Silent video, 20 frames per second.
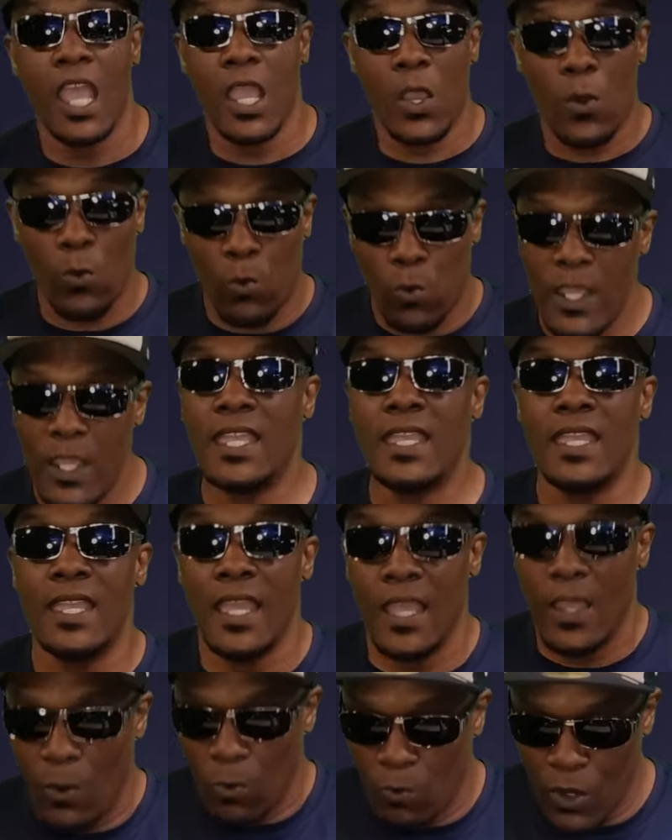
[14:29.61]

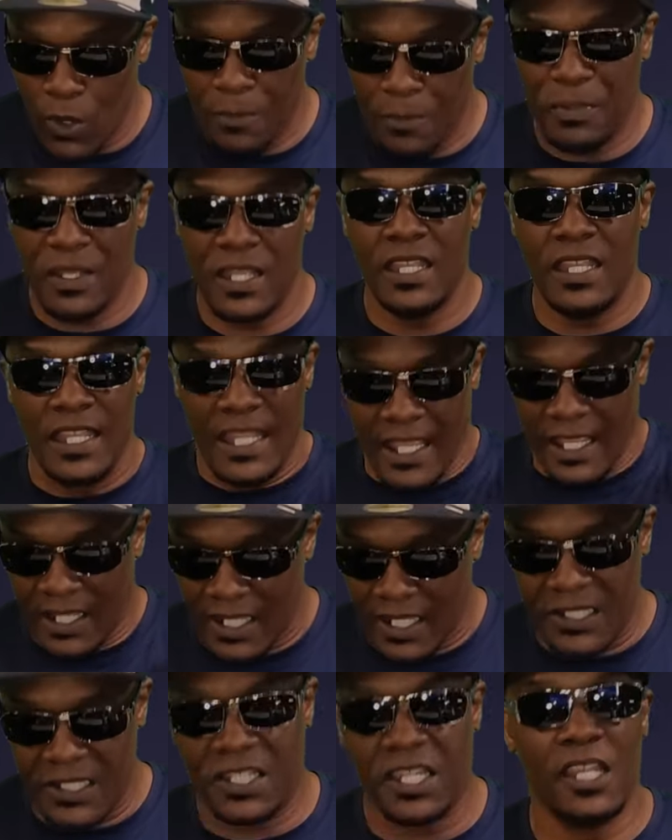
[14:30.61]
we would be
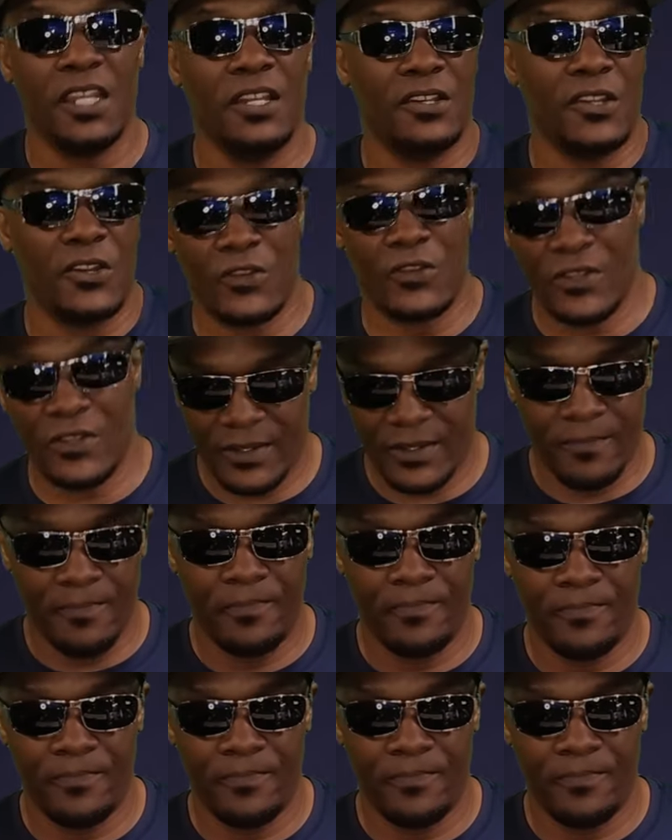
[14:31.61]
contenders.